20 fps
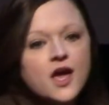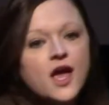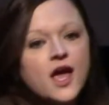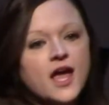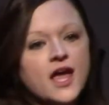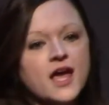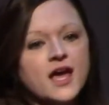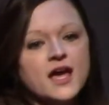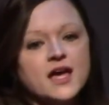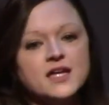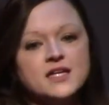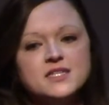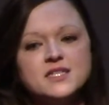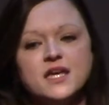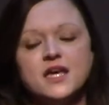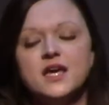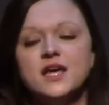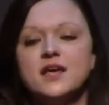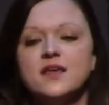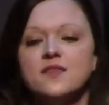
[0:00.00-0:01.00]
And
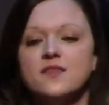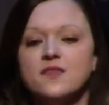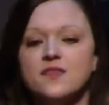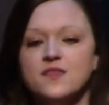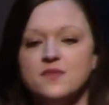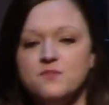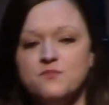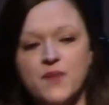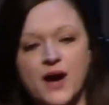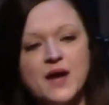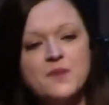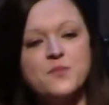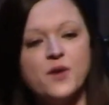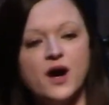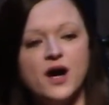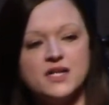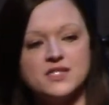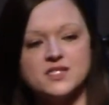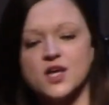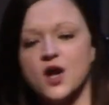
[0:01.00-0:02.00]
my
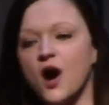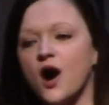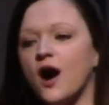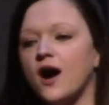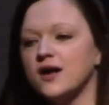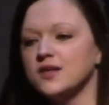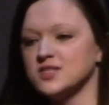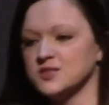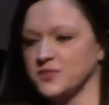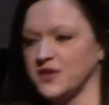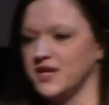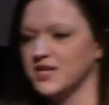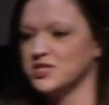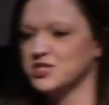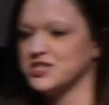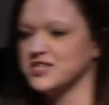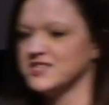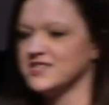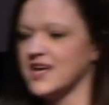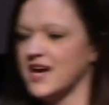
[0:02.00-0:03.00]
boss calls me and
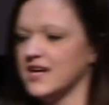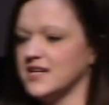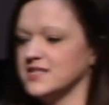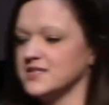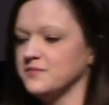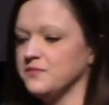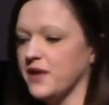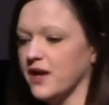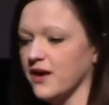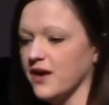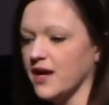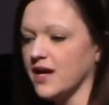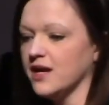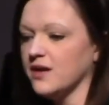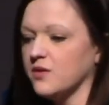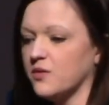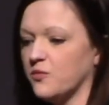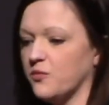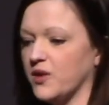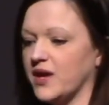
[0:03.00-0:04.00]
she says, Mary,
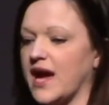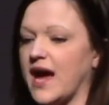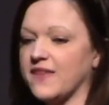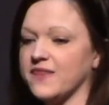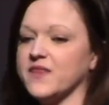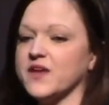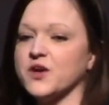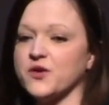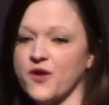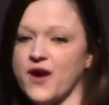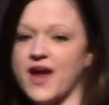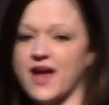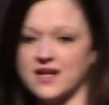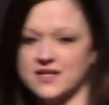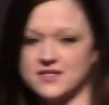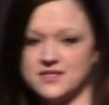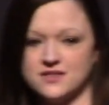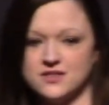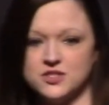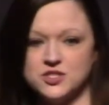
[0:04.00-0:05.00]
we got the
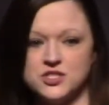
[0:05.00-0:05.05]
grant.